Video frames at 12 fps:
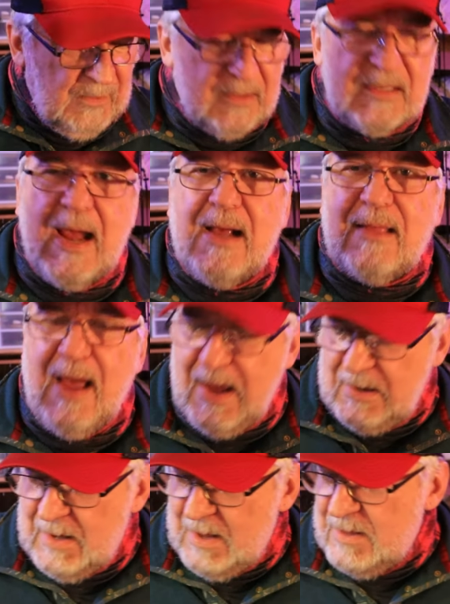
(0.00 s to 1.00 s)
Take
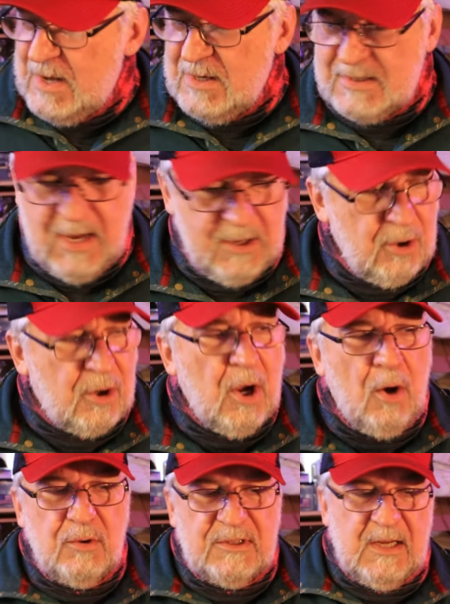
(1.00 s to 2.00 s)
that, and then you take your
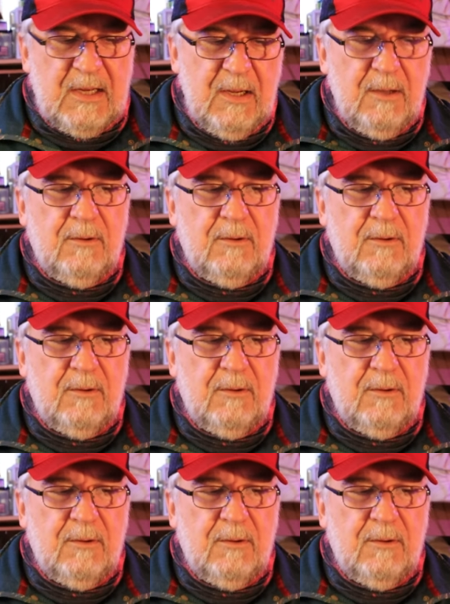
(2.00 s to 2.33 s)
cozy,